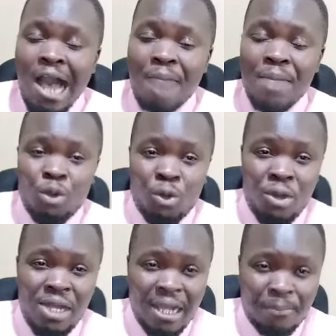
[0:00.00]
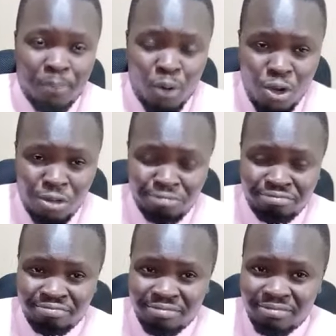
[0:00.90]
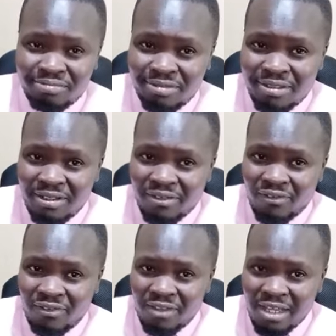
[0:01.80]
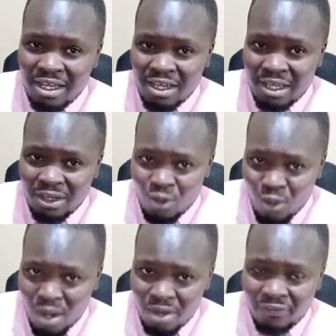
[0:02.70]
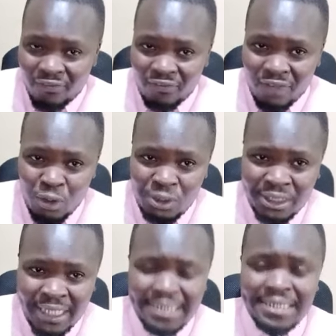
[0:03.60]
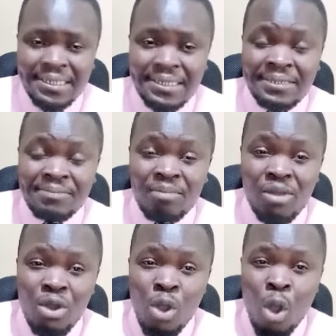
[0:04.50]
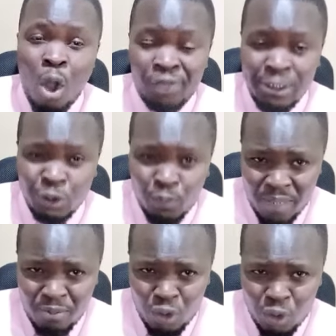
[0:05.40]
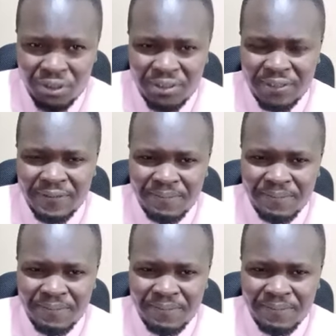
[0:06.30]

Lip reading: I'm calling upon the good judges of the Supreme Court.